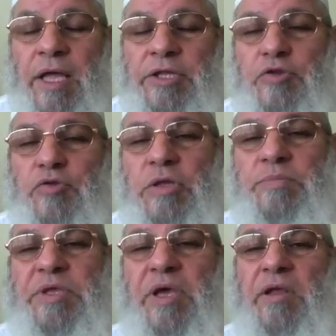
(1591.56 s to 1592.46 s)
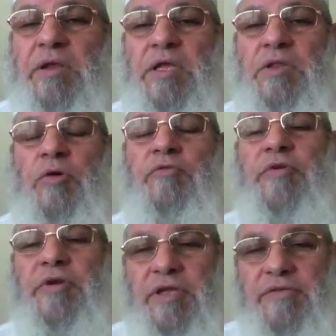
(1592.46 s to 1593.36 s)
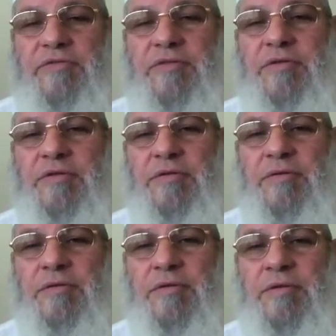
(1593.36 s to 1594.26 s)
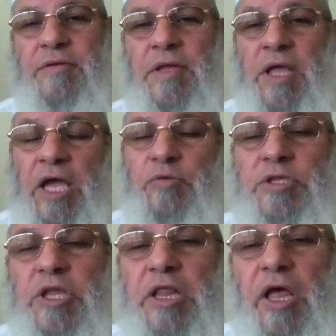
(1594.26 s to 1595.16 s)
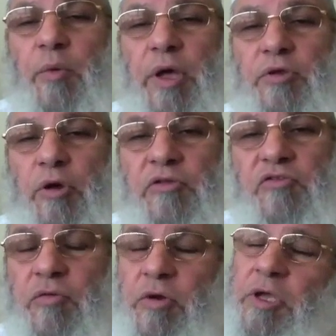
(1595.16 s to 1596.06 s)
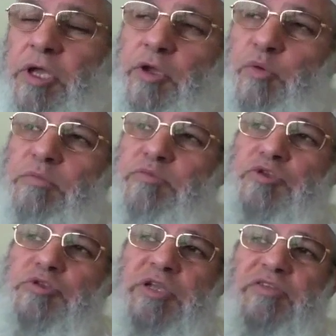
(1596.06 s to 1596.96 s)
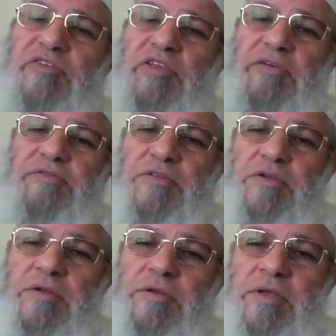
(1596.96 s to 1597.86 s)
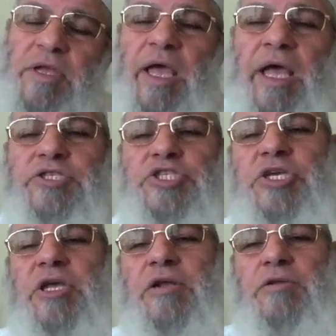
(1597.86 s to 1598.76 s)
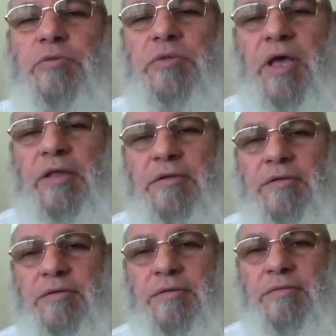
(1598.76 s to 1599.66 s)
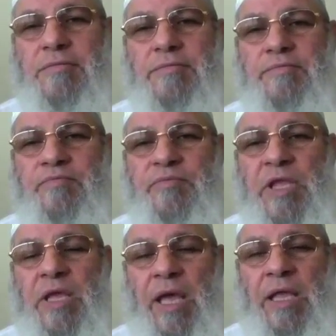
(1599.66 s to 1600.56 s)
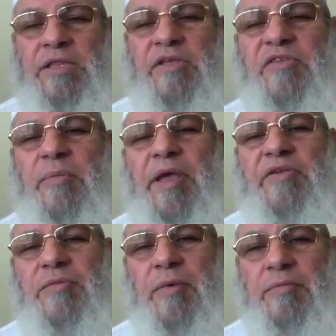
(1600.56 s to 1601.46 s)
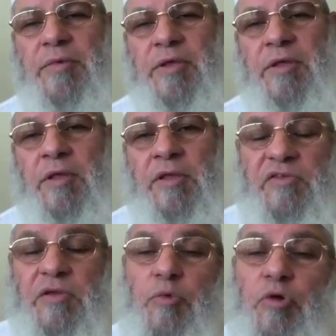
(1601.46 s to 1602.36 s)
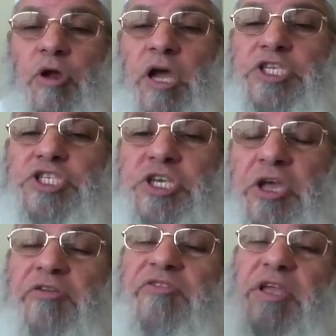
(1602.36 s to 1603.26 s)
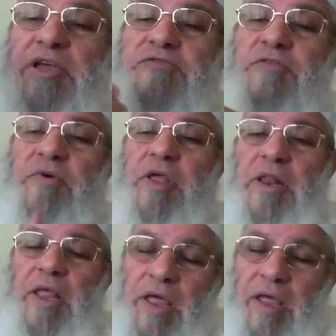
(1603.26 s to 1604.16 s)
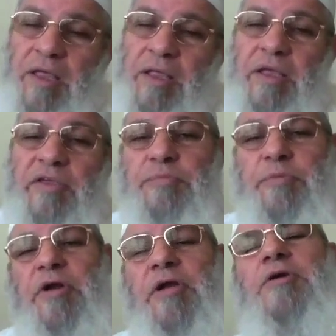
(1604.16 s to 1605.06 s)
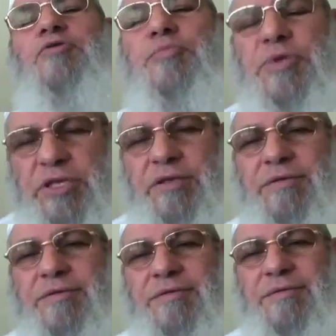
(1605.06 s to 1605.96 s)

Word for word: And you do not be arrogant over a gift. And what Allah want also, He want me to take this gift and share it with other. And this is the maximum. The more I share the gift of Allah is barakah to me